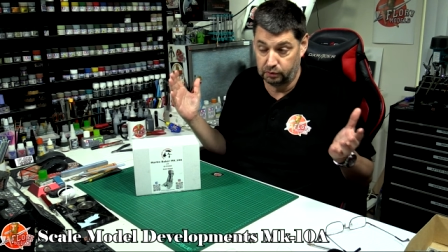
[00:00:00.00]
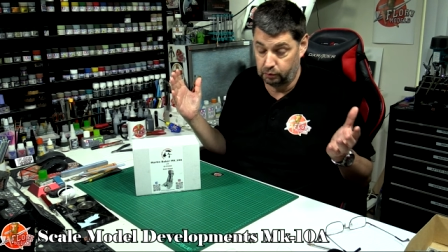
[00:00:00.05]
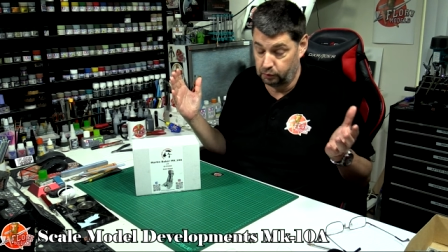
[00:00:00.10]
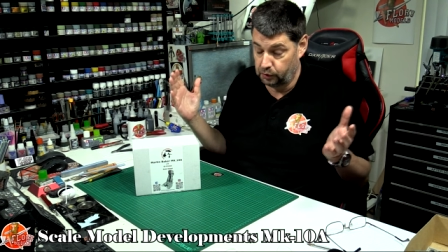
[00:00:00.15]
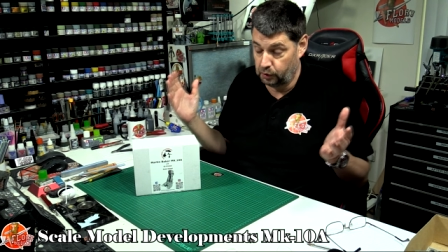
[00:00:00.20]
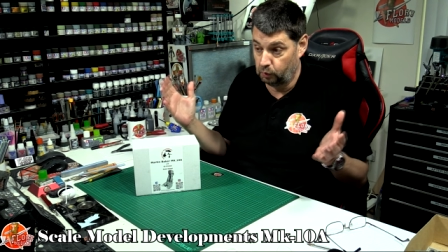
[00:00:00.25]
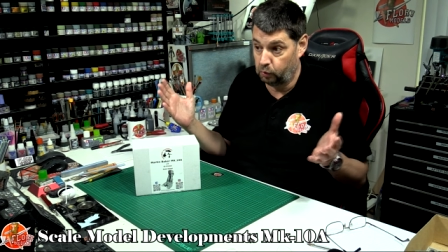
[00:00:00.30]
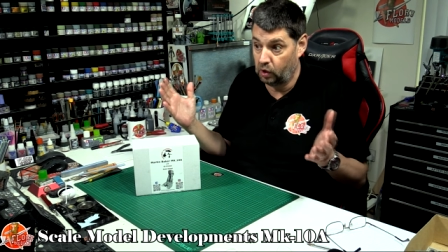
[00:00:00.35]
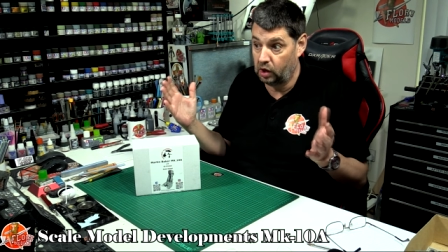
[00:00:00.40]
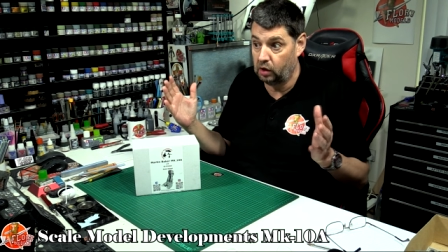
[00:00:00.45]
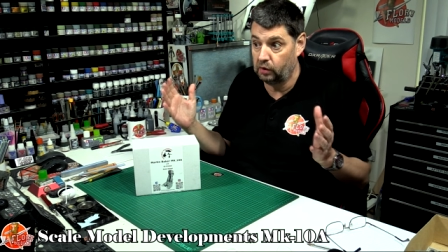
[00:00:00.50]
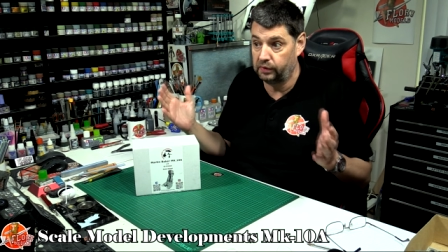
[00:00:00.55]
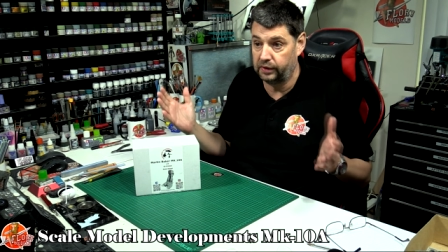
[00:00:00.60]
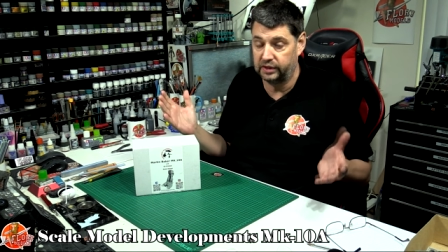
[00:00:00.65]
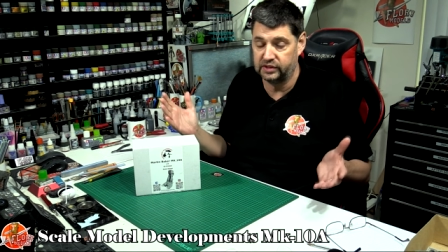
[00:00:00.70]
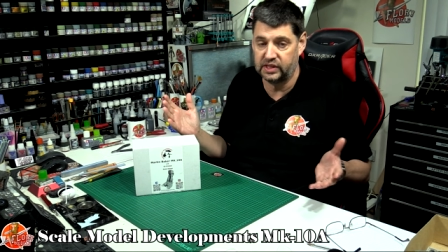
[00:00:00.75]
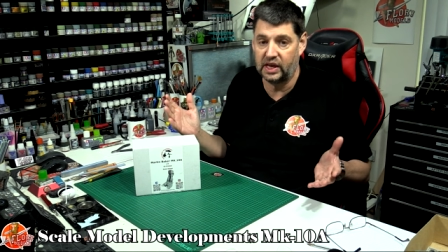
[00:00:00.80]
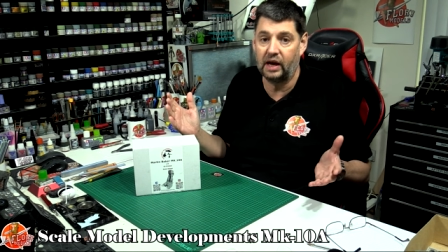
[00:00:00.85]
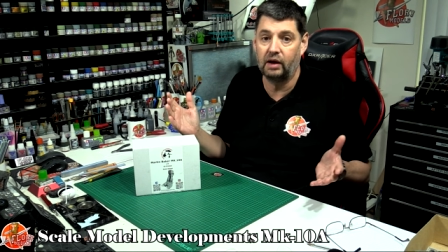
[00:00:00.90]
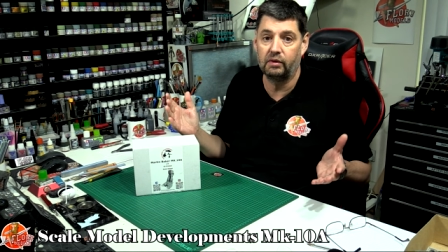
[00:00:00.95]
the world
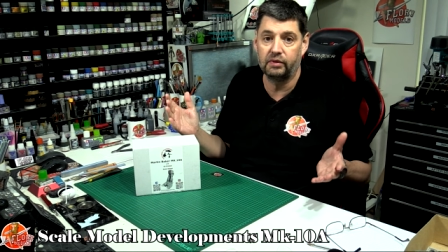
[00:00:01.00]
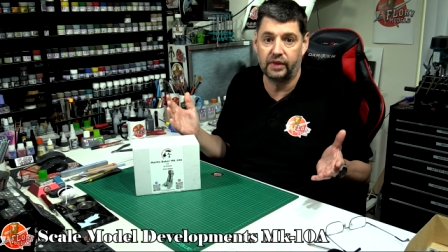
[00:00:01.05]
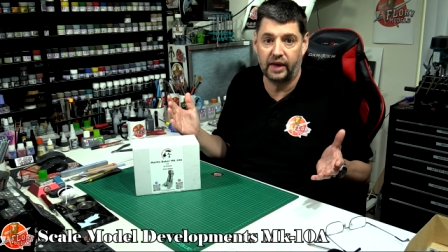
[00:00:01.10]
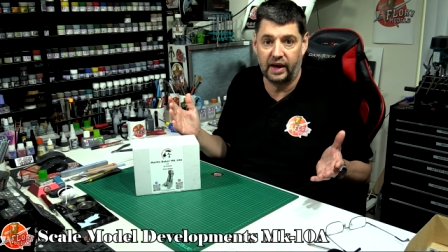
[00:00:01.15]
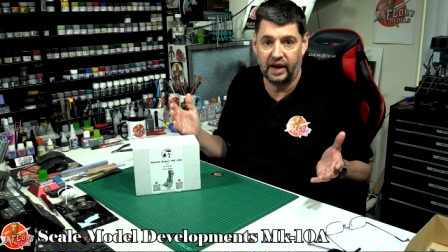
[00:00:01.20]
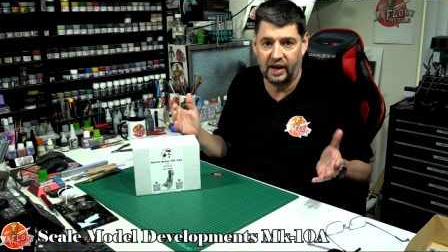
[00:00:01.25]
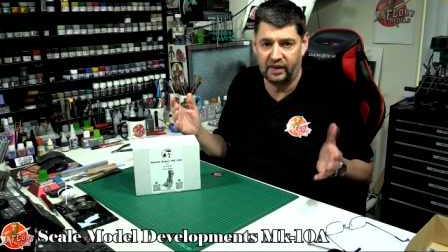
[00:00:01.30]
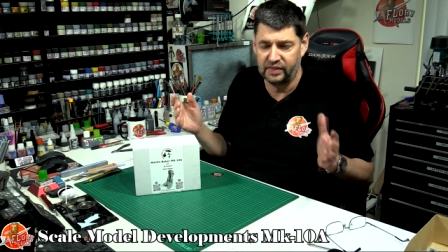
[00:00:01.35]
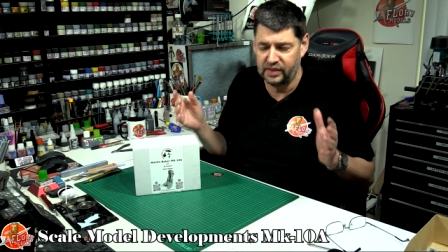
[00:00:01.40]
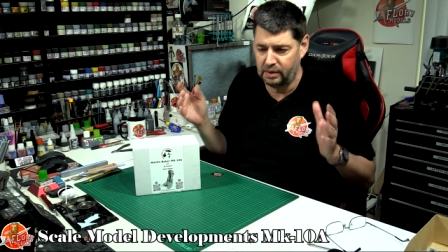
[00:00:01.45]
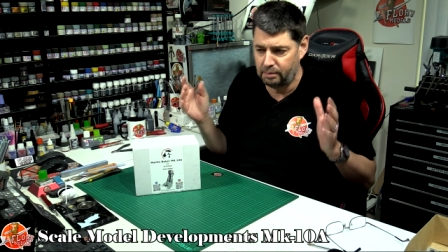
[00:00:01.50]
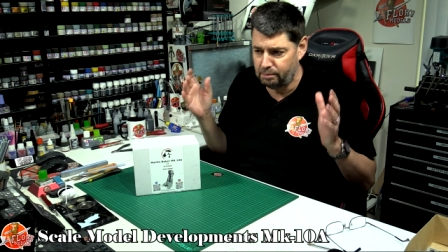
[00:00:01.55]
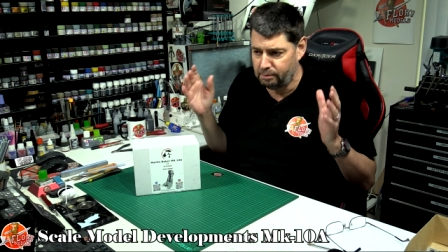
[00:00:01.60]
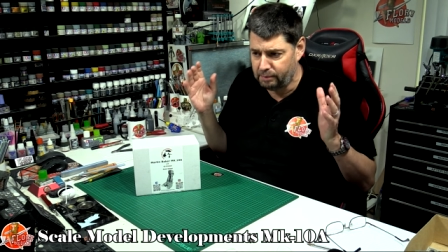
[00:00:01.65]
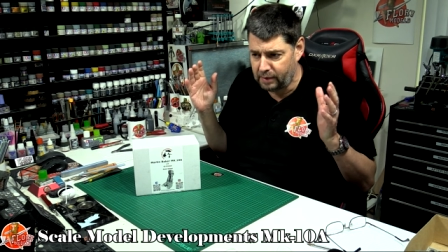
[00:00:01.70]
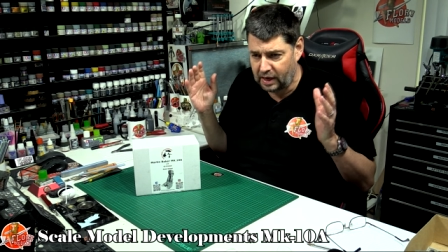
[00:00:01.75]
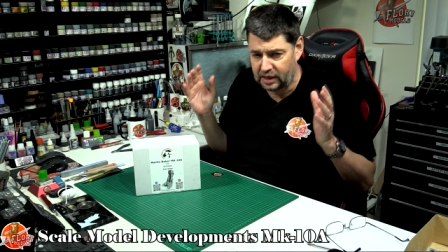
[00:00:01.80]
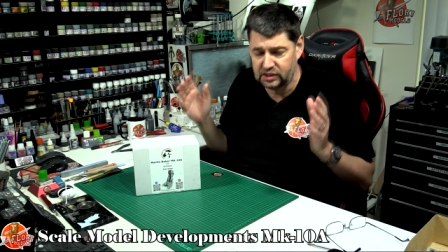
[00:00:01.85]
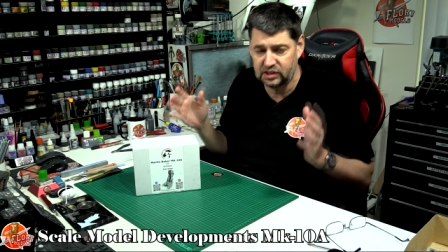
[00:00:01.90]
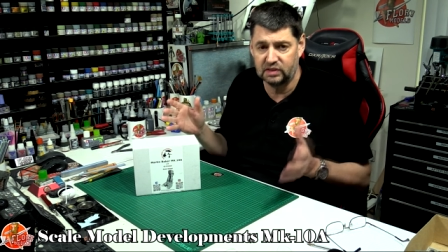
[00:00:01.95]
that's out there and the
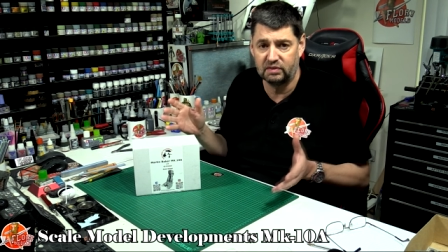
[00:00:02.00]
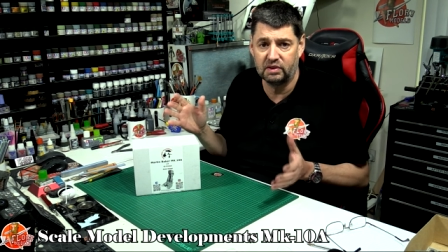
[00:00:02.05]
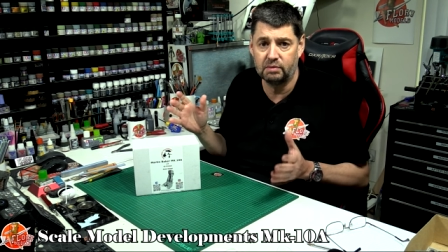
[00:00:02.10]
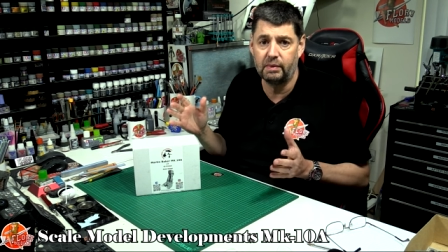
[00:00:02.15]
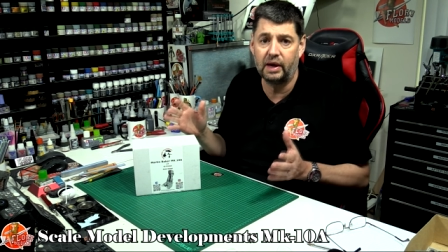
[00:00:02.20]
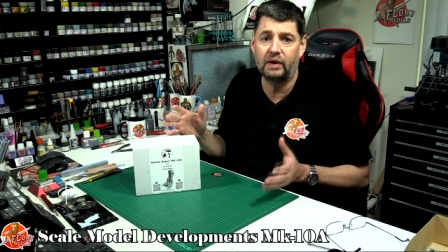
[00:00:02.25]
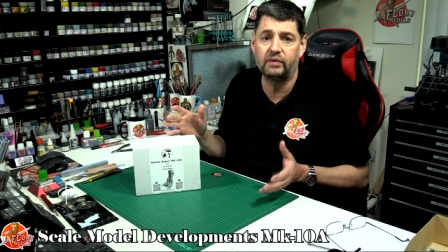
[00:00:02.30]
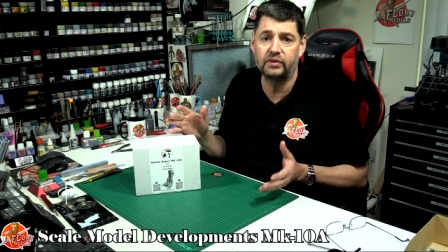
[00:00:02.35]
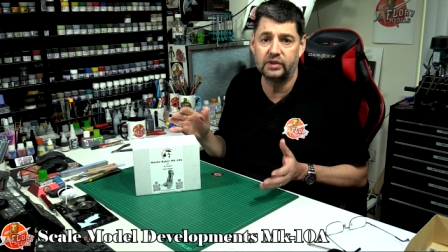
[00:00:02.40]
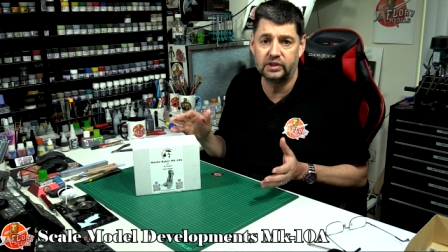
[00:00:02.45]
massive amount